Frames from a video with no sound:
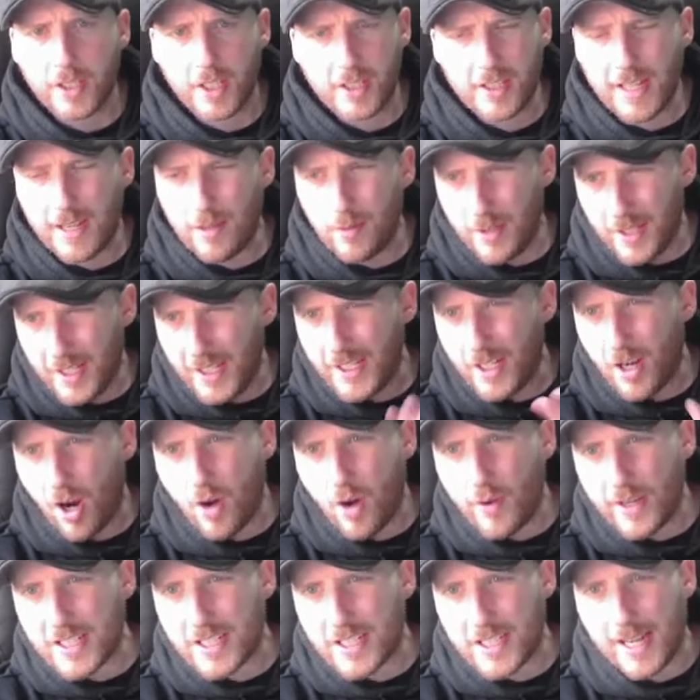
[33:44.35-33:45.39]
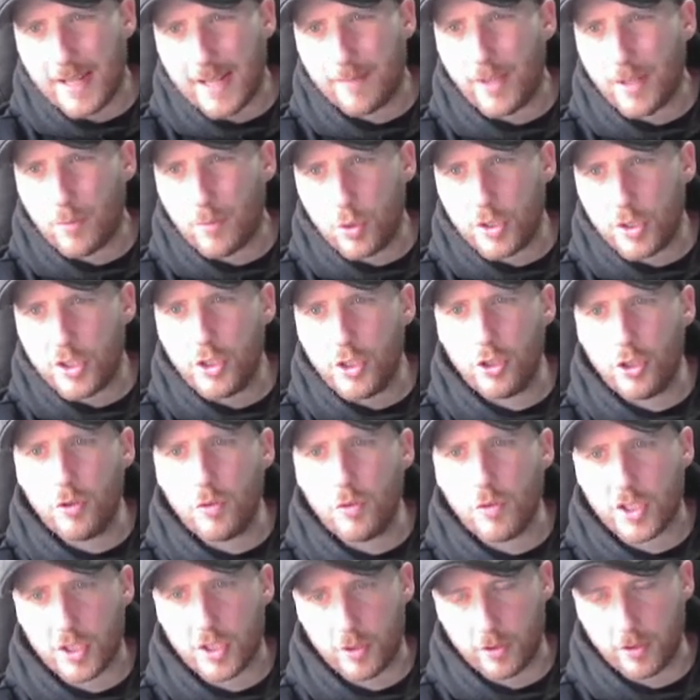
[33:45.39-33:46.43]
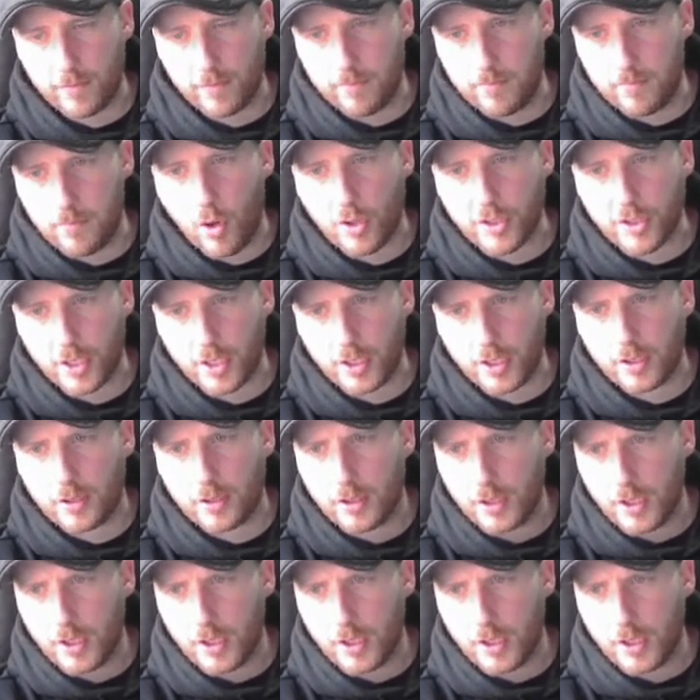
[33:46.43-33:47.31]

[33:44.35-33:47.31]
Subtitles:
Now, in our exam, they wouldn't use sort of modern